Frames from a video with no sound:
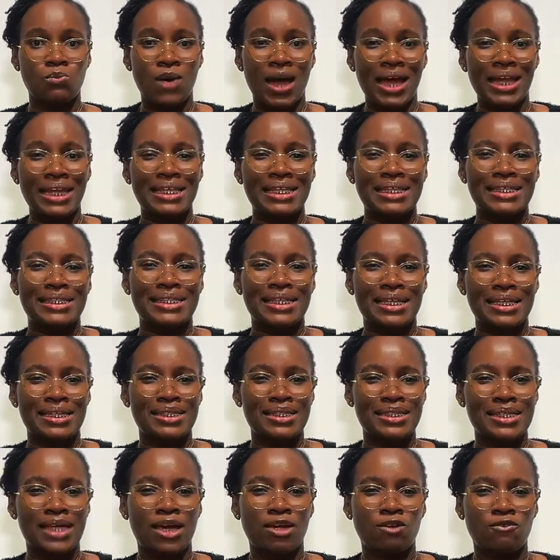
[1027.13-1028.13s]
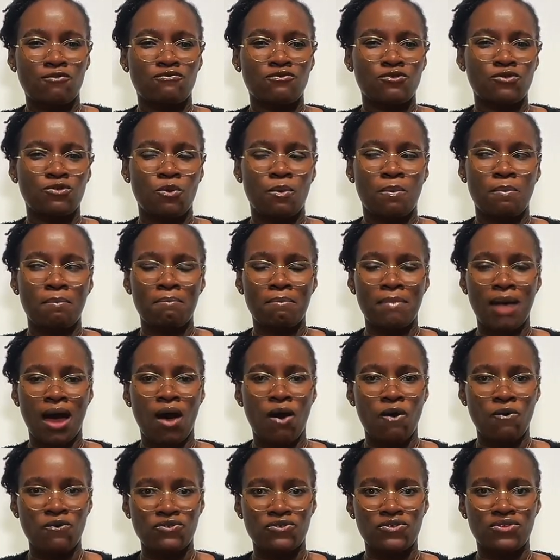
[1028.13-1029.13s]
while he's inside of your
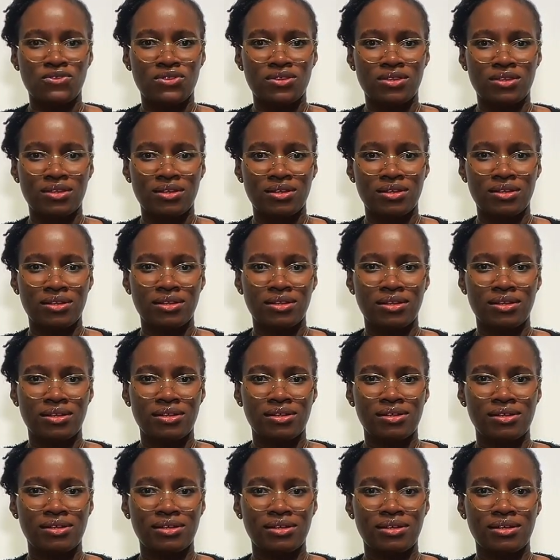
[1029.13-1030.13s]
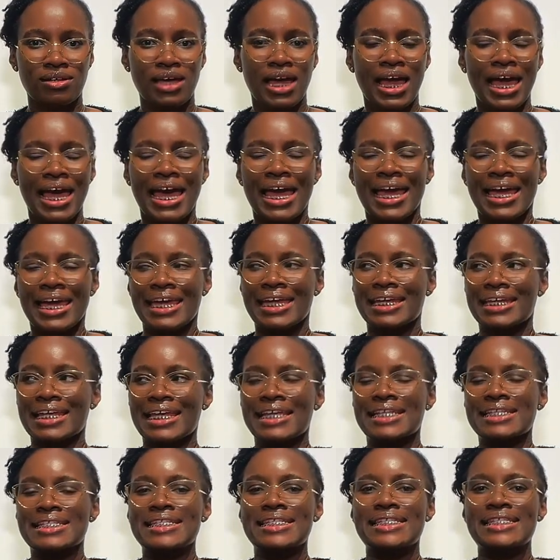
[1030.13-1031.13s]
mouth, it
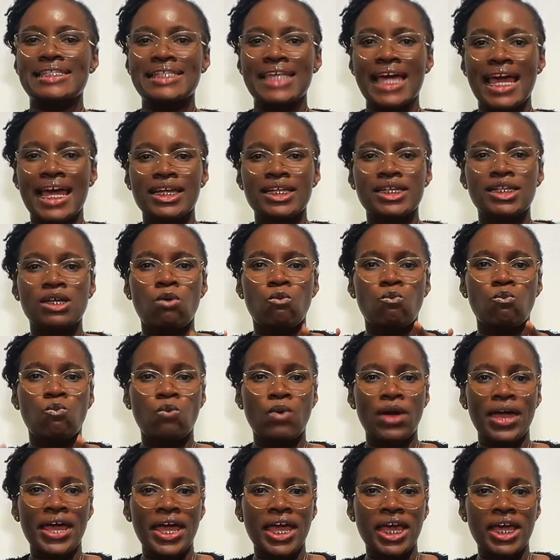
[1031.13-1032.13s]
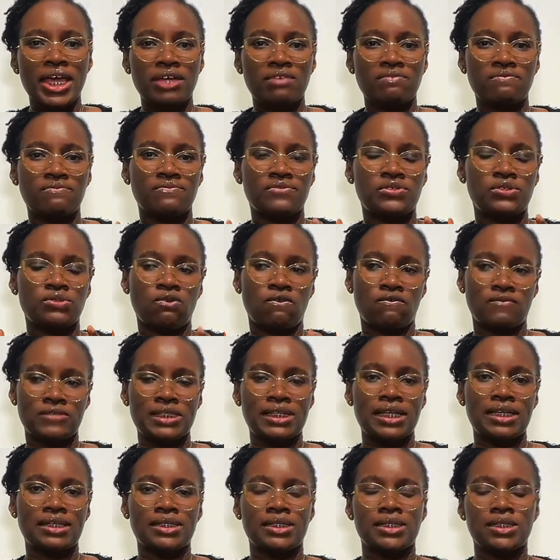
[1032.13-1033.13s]
can send waves of
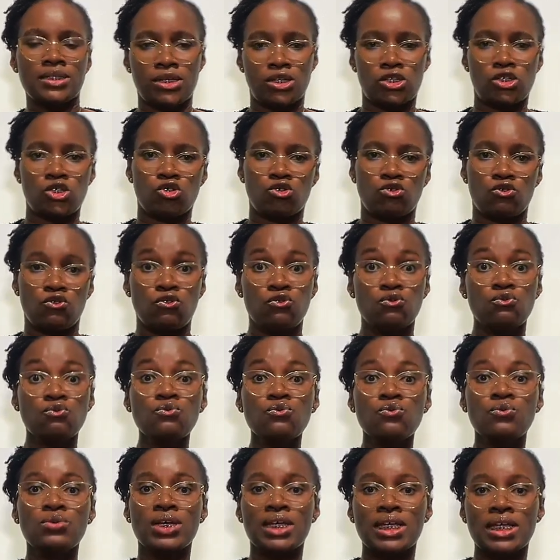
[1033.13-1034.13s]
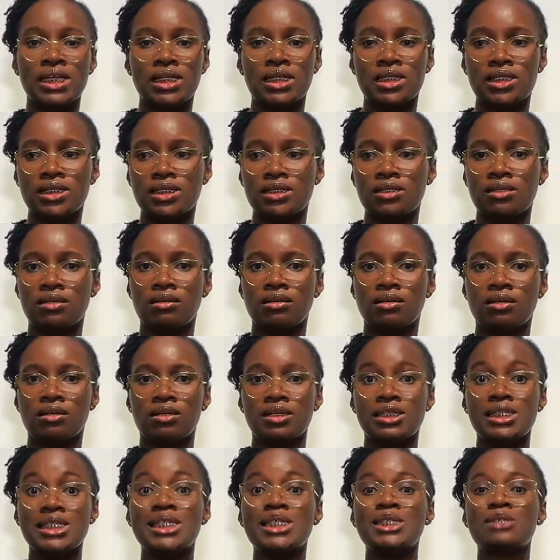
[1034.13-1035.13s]
sensation through his
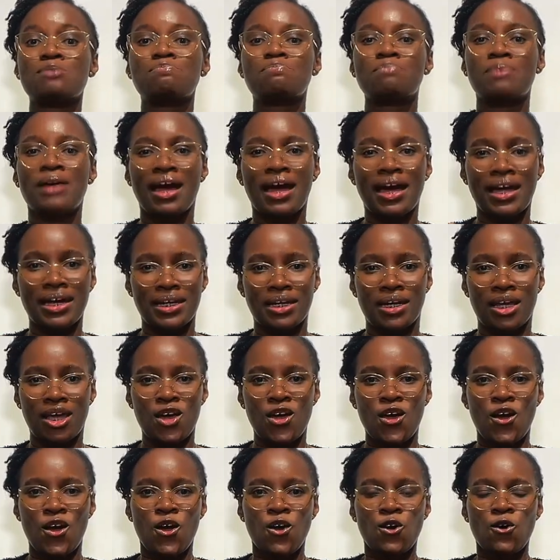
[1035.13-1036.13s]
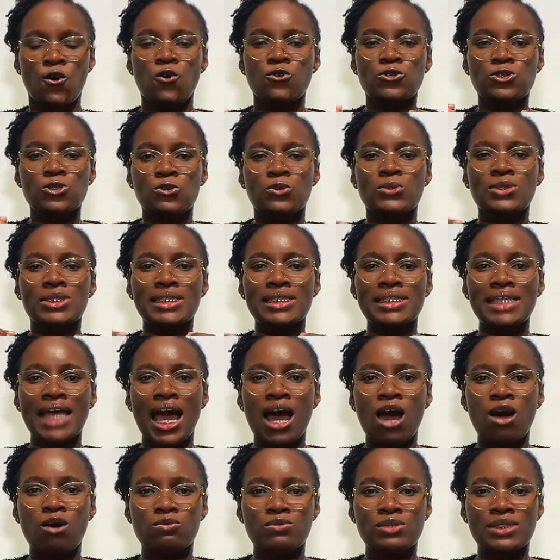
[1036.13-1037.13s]
spine, because those
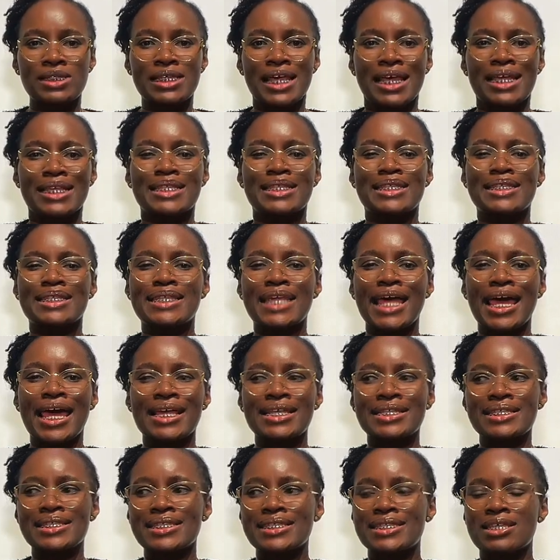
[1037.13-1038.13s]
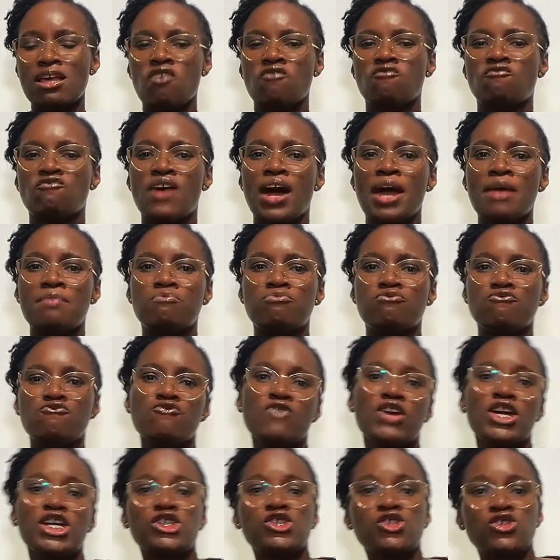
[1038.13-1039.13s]
sounds sends
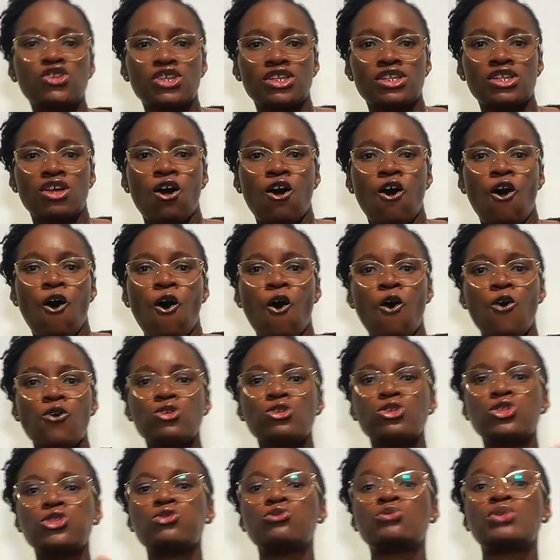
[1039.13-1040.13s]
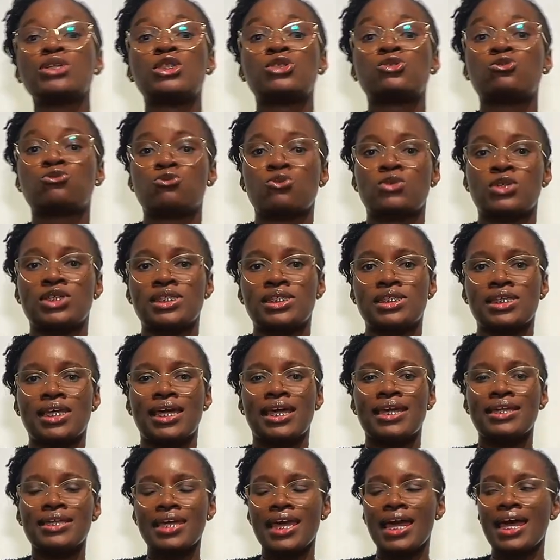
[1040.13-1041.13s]
vibration onto his joystick.
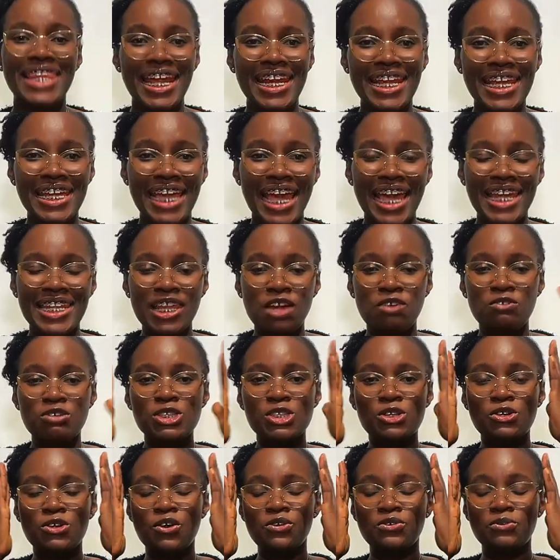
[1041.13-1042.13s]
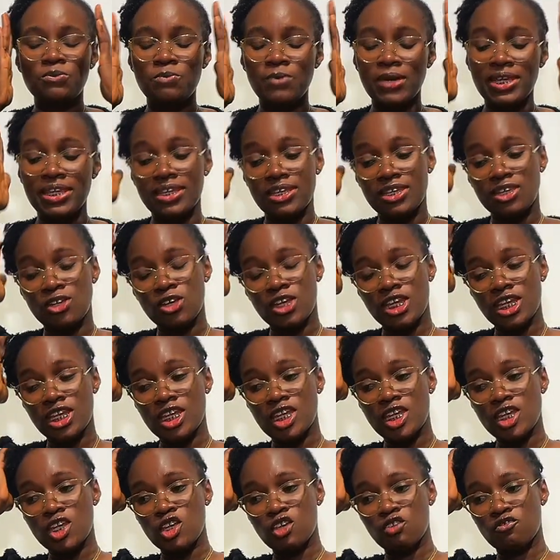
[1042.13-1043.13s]
And then again, there is another way that you
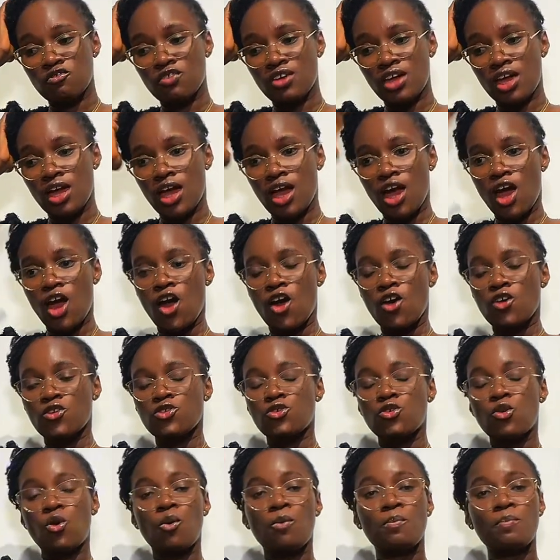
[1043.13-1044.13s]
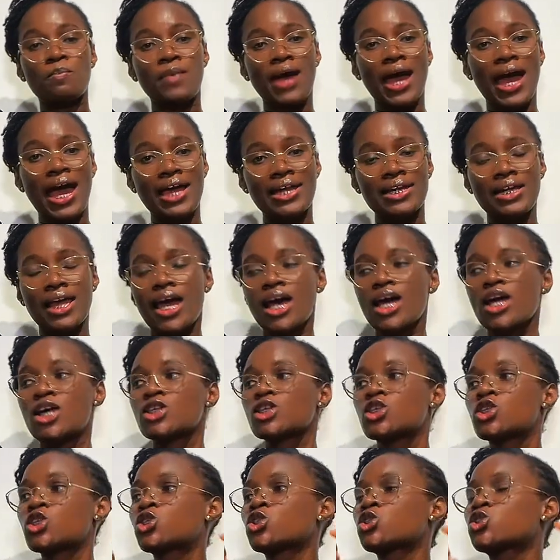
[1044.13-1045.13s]
can give your man
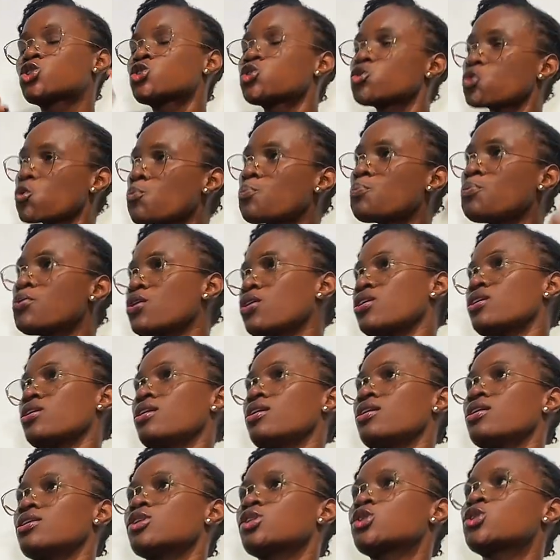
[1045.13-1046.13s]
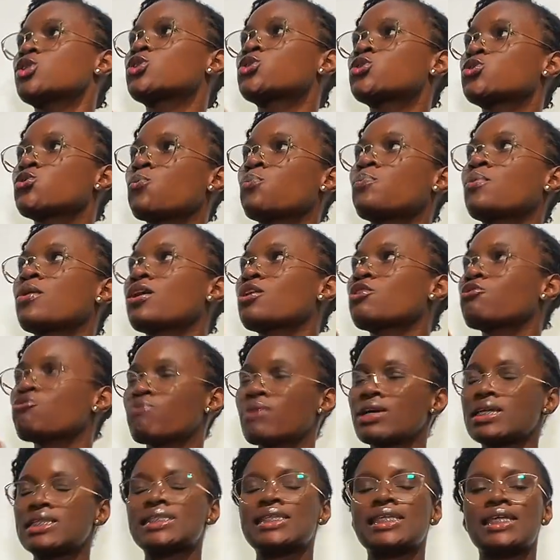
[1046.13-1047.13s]
super
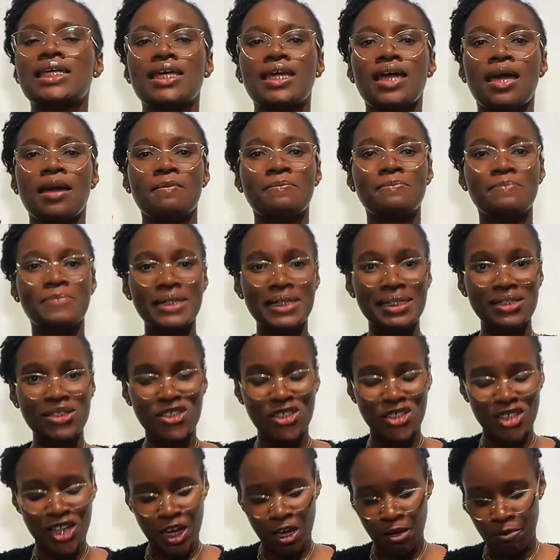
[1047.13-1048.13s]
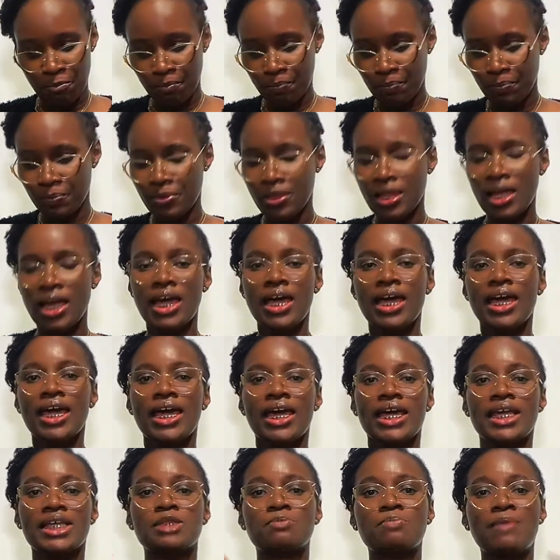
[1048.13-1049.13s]
crazy BG.
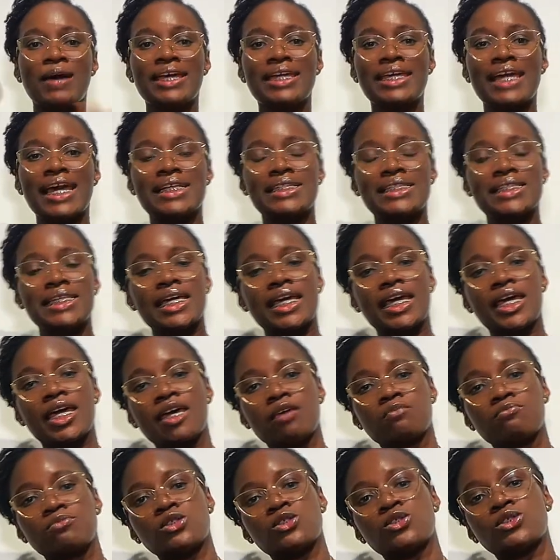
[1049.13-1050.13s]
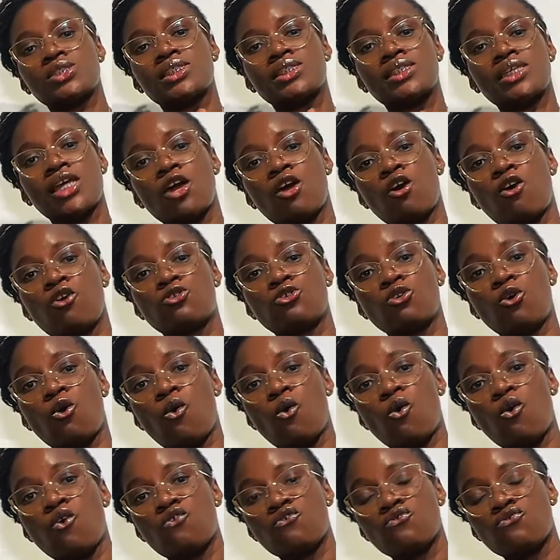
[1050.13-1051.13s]
Is by getting him to stay on
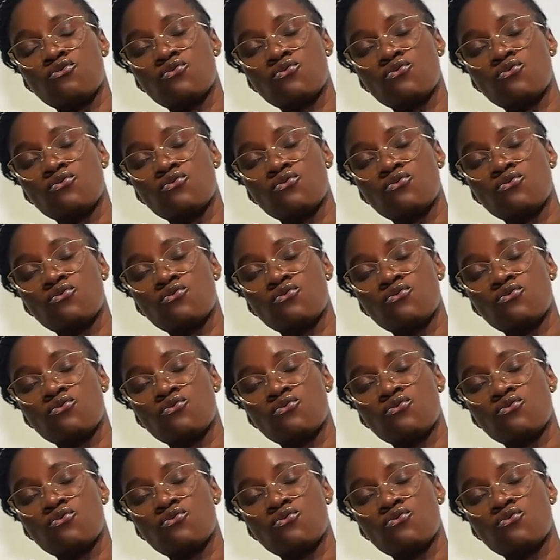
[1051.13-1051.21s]
all